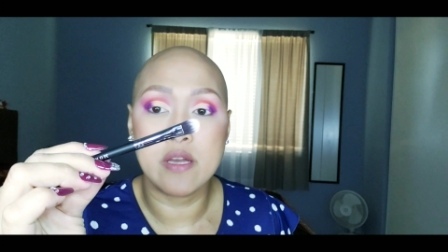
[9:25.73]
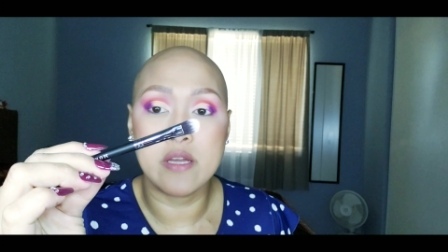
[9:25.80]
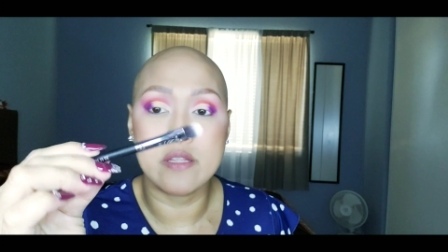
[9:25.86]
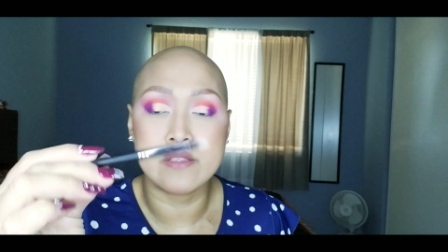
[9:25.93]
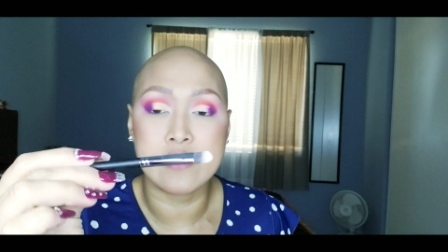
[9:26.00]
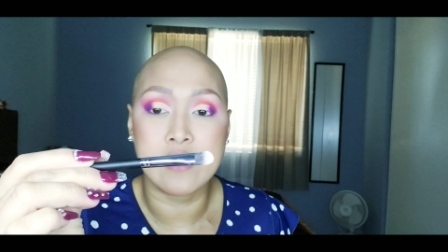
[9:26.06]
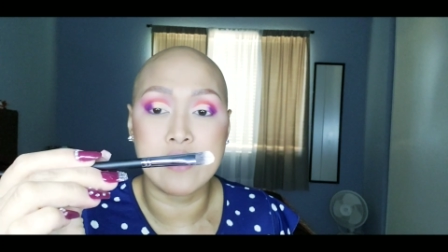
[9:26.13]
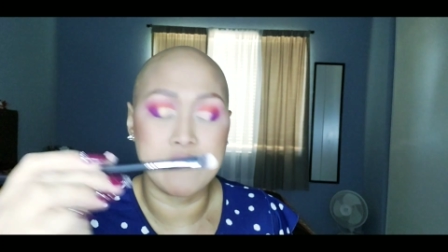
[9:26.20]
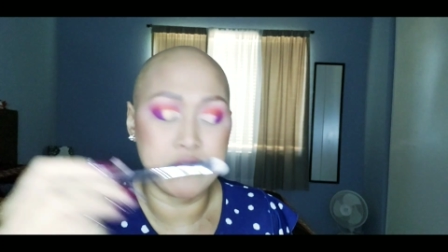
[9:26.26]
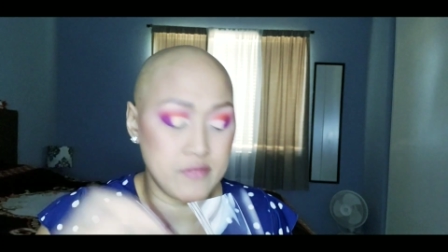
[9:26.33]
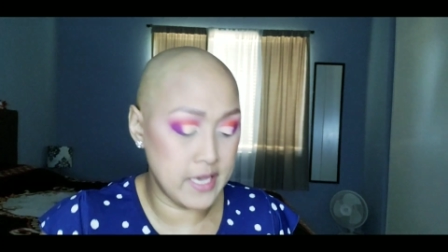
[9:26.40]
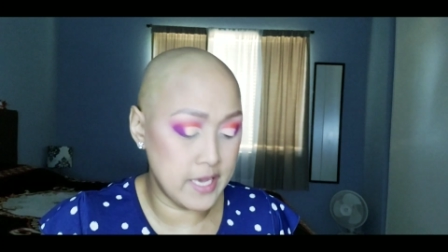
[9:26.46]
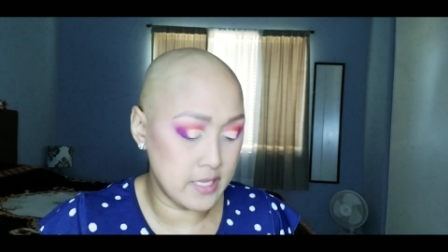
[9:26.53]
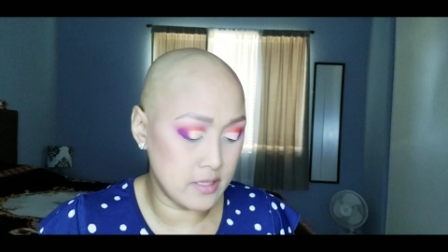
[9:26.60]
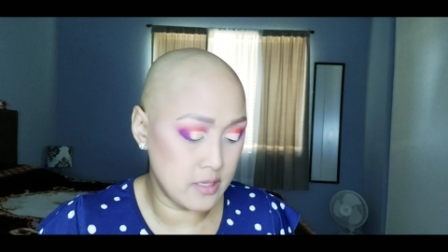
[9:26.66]
and it's like a
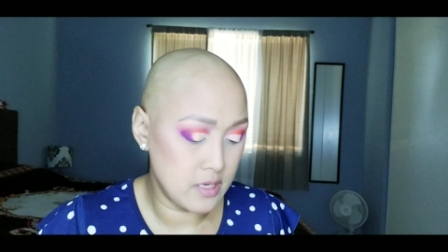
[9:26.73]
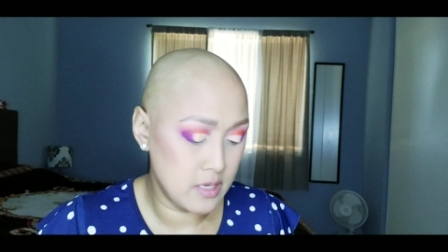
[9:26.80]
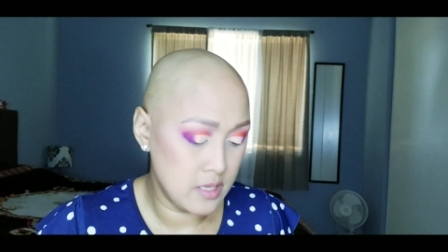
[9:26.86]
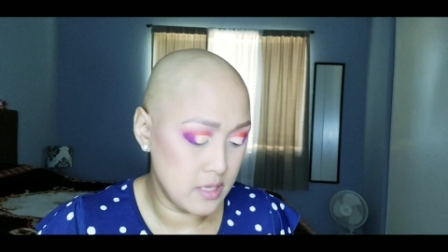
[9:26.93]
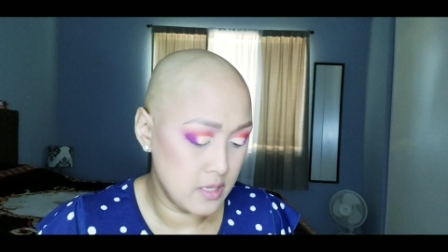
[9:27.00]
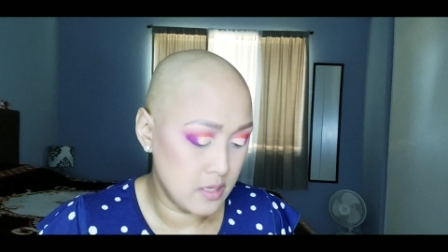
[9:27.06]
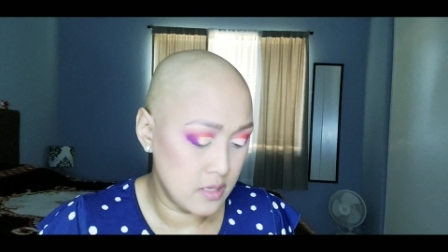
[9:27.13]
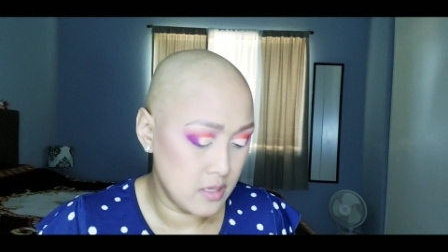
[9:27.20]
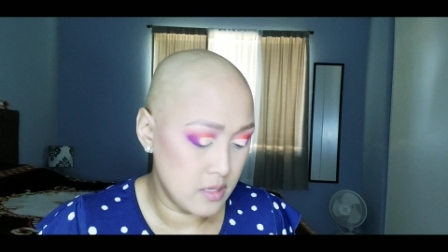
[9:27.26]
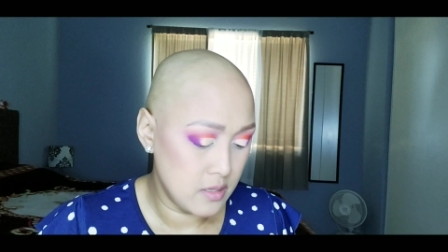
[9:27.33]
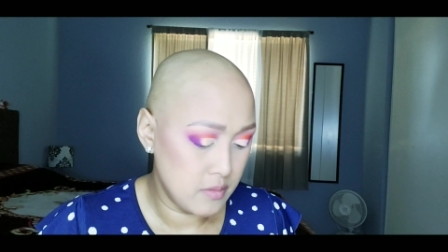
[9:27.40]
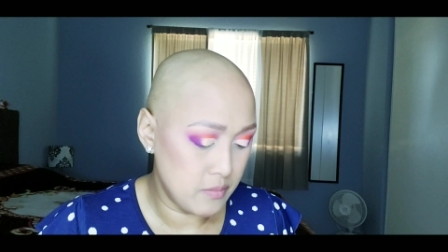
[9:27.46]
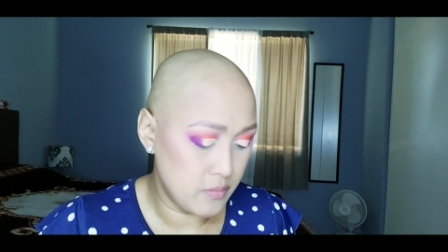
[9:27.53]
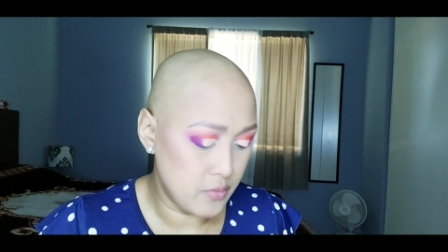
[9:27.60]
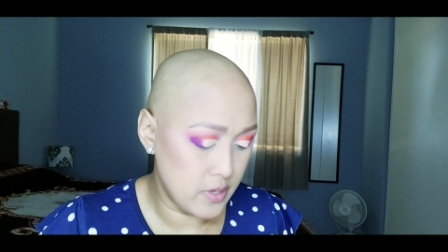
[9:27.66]
flat
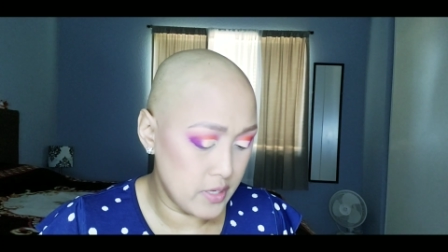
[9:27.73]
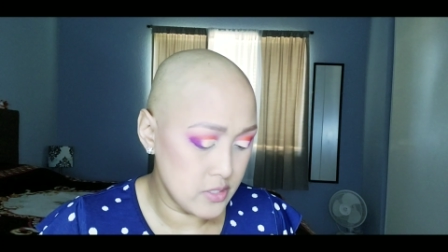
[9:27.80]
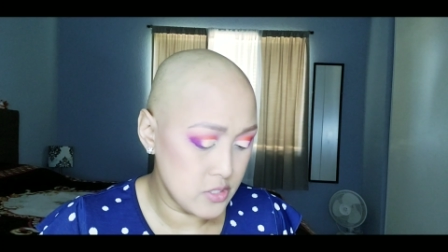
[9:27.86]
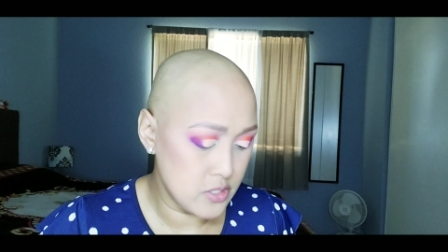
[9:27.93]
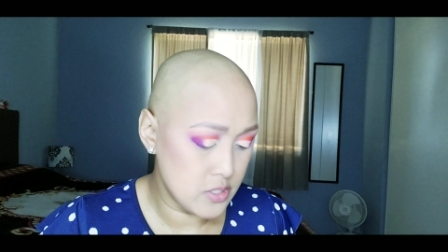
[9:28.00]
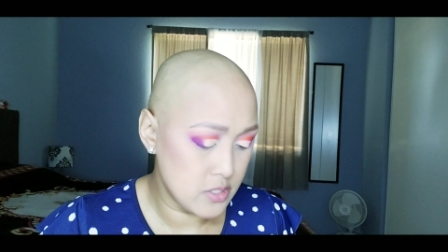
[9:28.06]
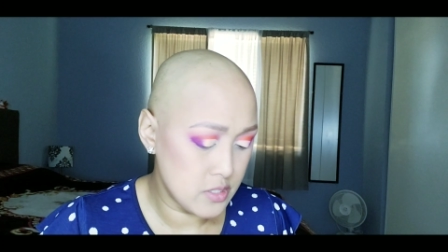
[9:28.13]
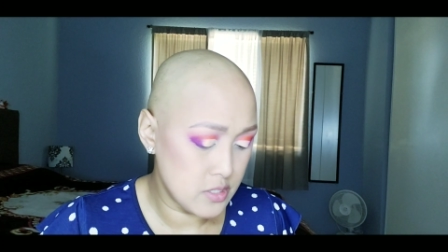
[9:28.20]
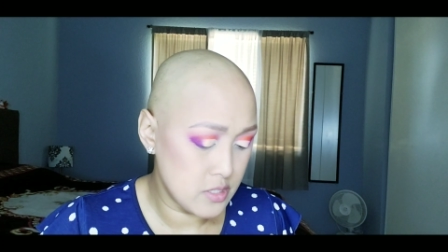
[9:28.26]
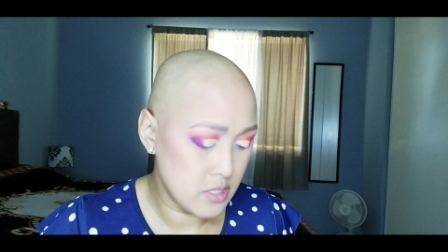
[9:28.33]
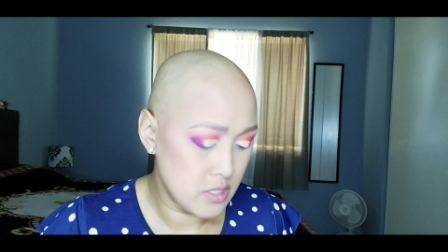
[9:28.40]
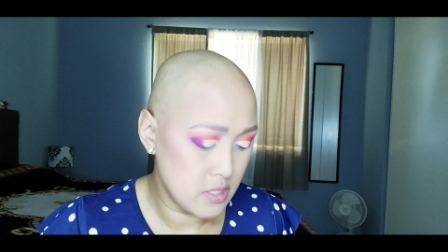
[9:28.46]
brush.